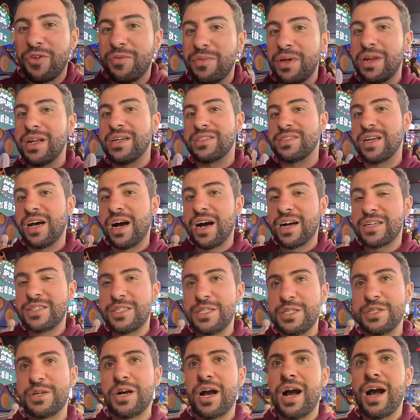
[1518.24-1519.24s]
for me to talk
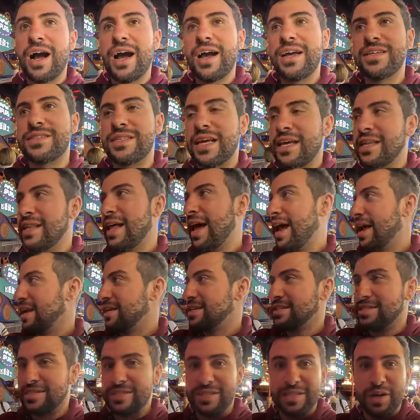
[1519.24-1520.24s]
to you guys and like
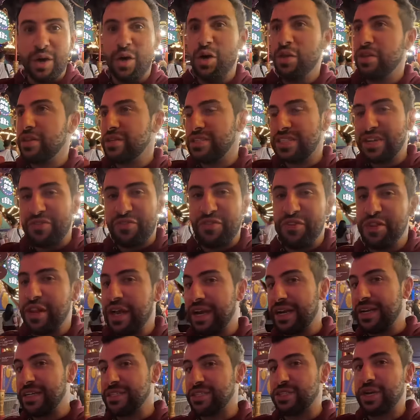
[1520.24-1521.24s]
just see all these different
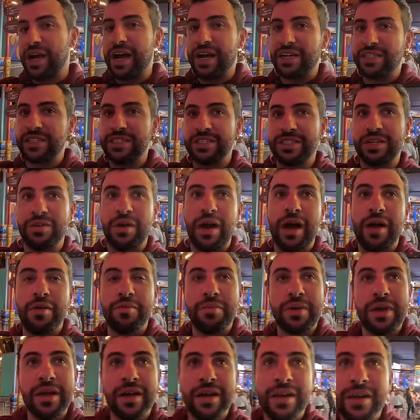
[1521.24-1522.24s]
like distractions
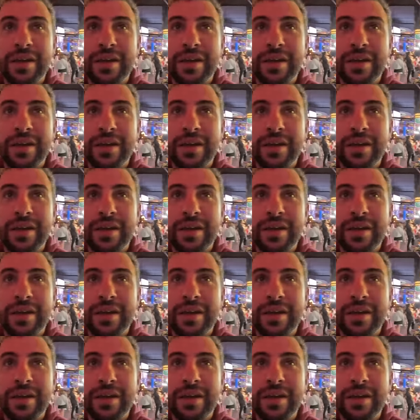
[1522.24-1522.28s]
around me